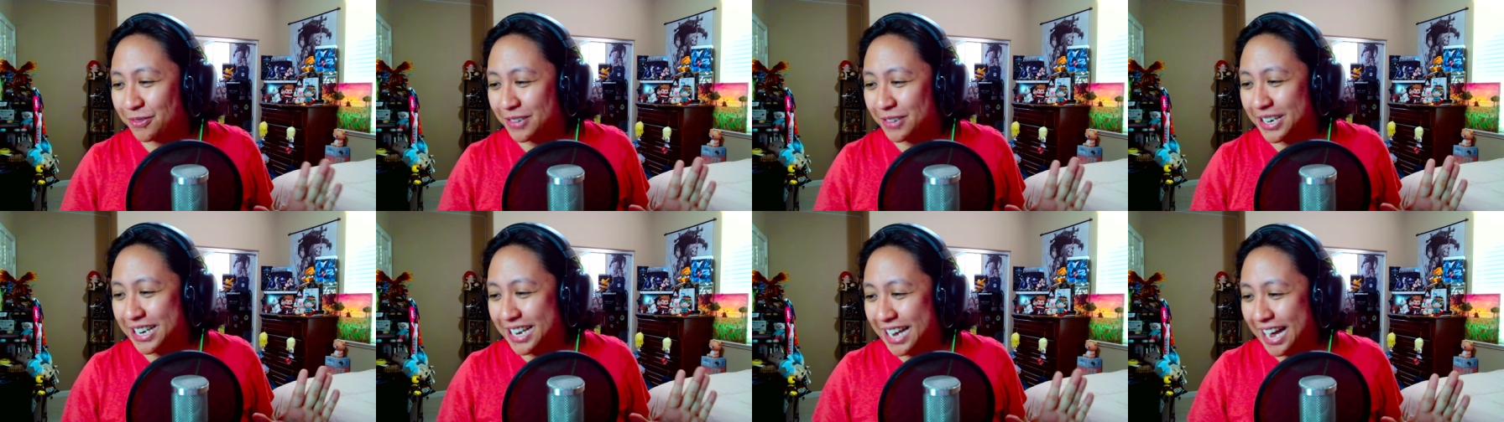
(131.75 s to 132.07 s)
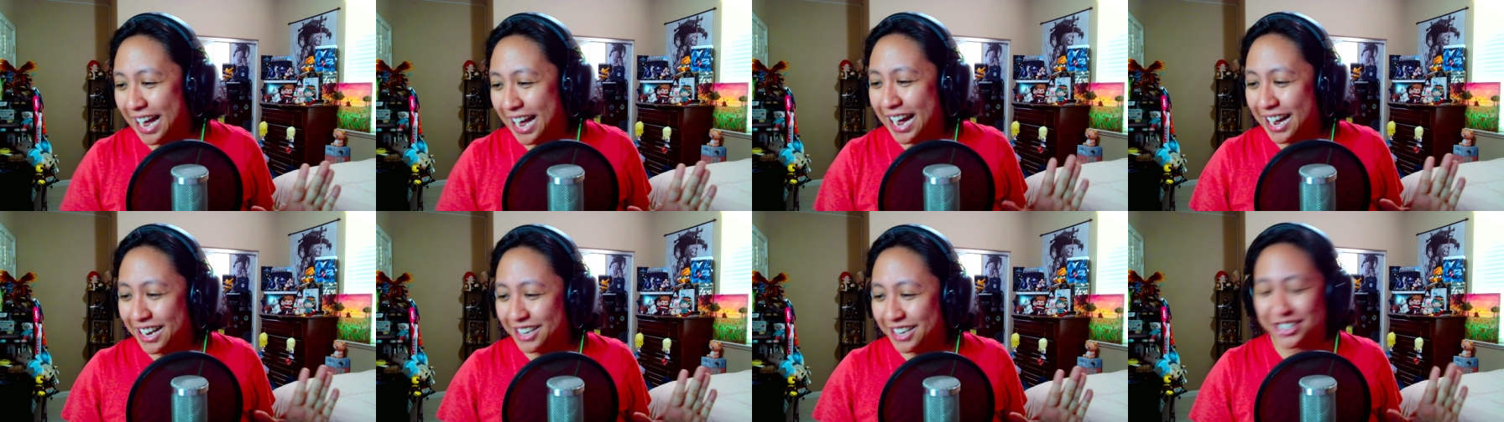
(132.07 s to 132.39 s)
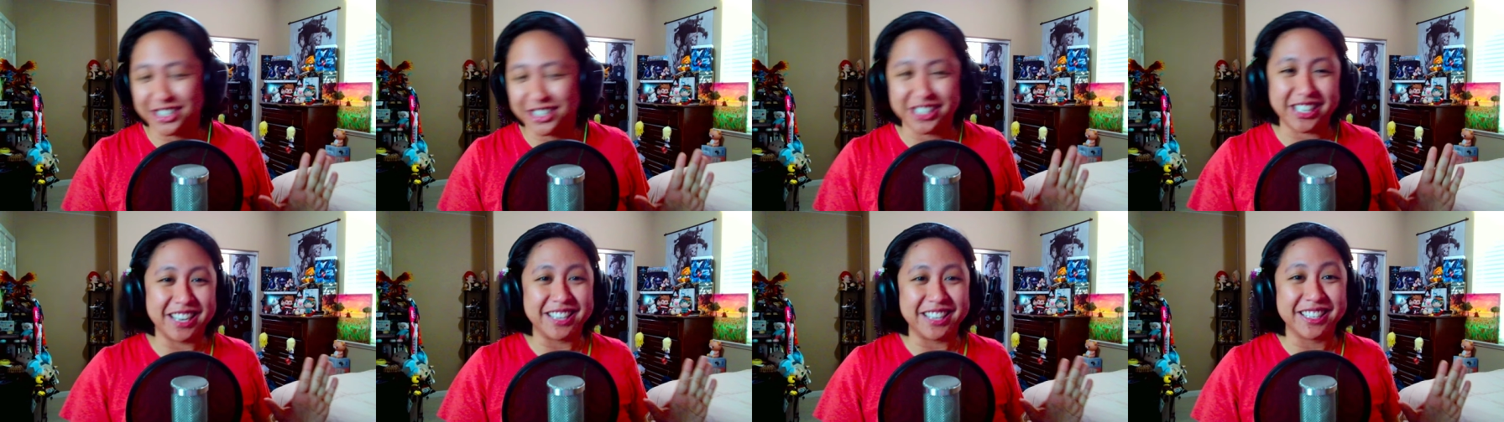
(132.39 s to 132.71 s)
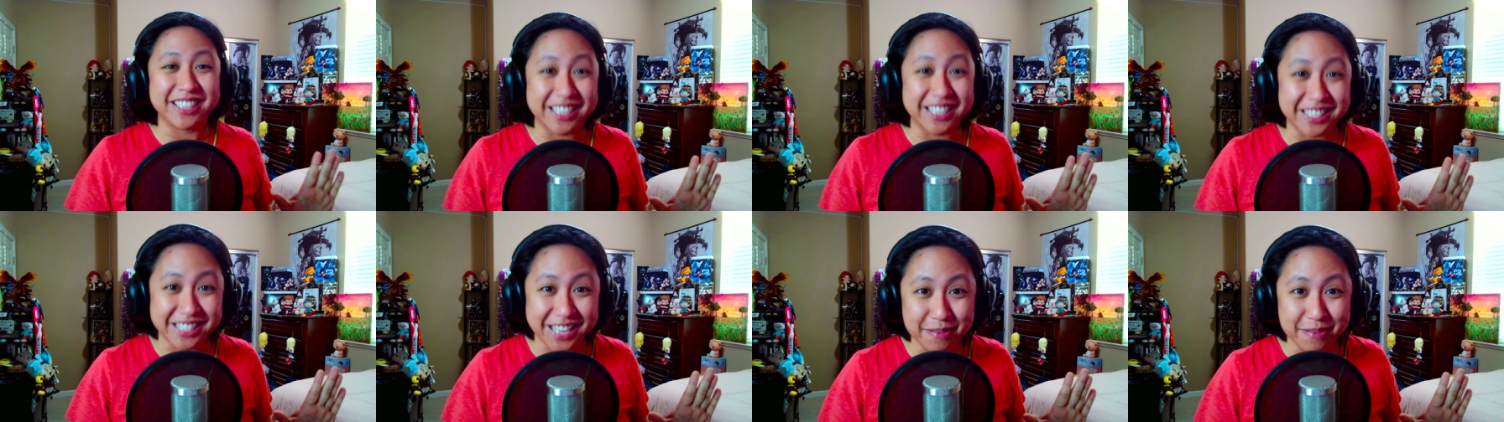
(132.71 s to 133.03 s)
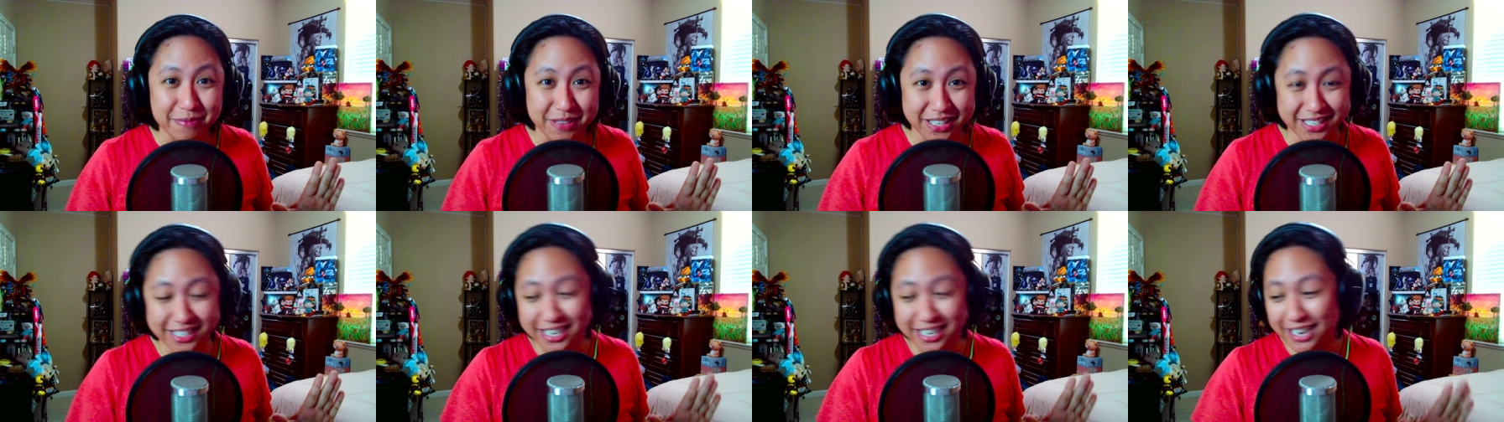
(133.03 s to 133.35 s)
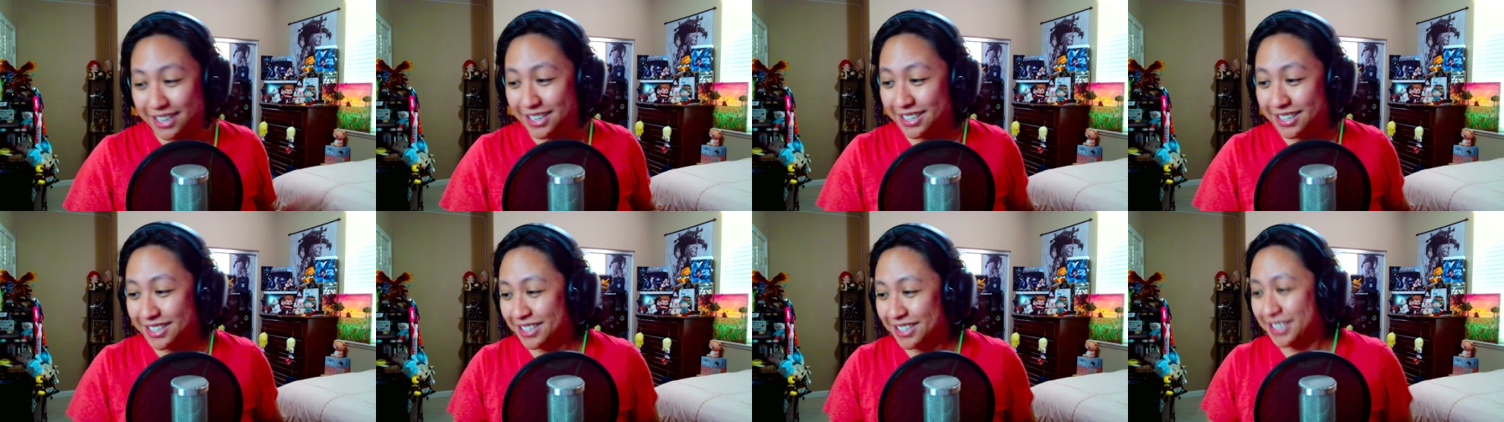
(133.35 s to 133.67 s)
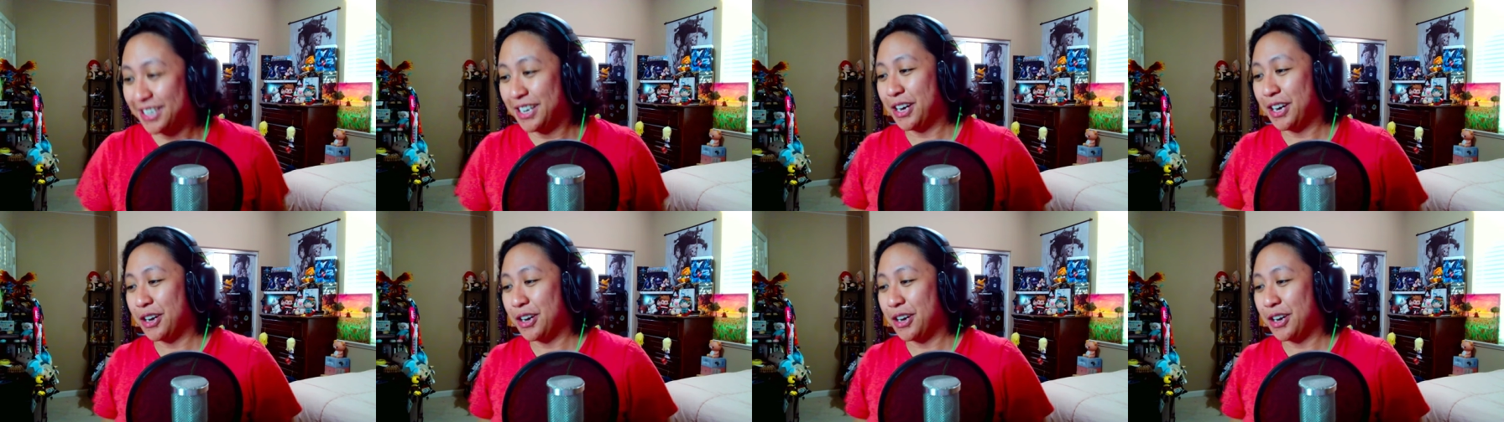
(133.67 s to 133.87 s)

reaction because I'm excited.